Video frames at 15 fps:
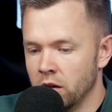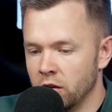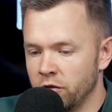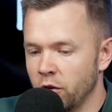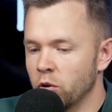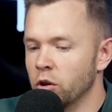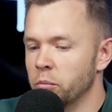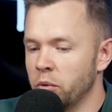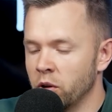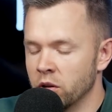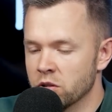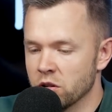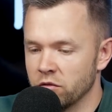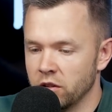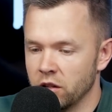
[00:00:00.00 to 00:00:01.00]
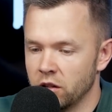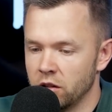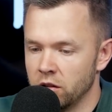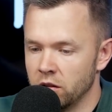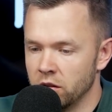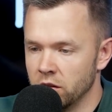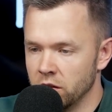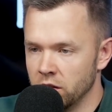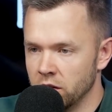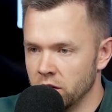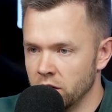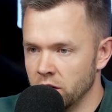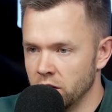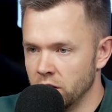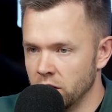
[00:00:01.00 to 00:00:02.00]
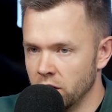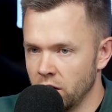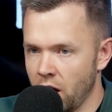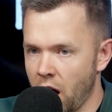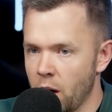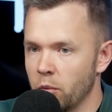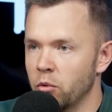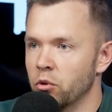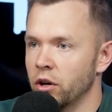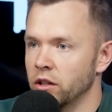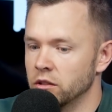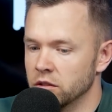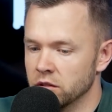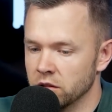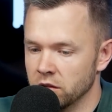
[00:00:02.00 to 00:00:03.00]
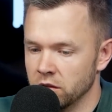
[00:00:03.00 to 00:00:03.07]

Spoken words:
focal points of their upgrading